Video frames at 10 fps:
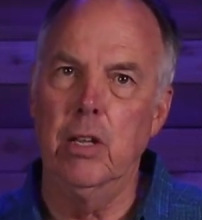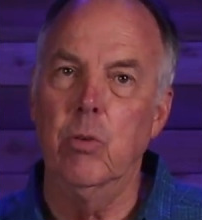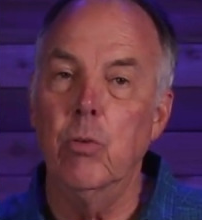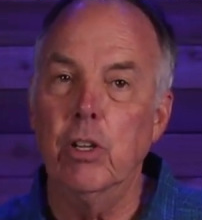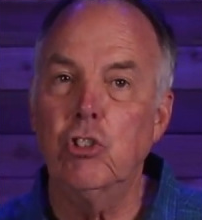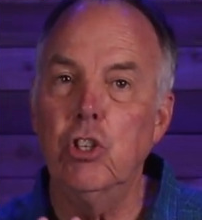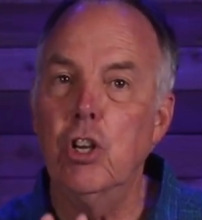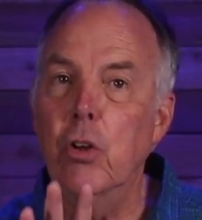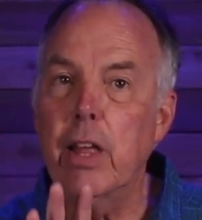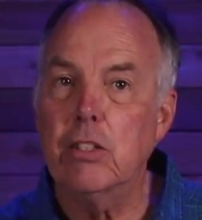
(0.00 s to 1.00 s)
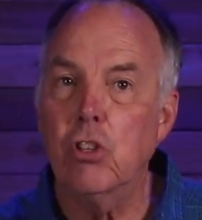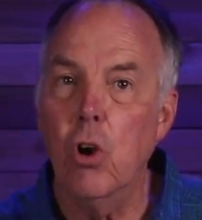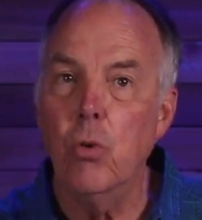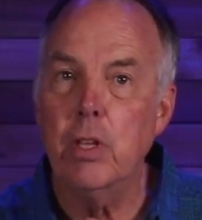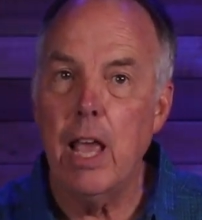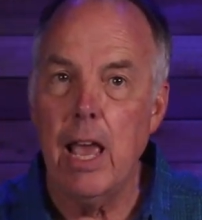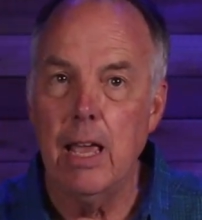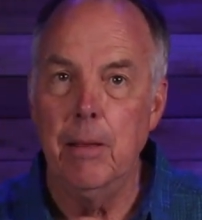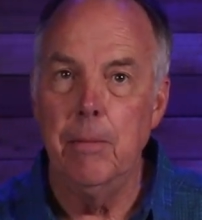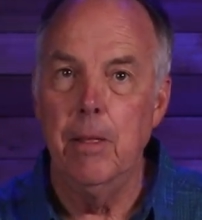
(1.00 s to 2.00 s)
And we want you to know that's okay.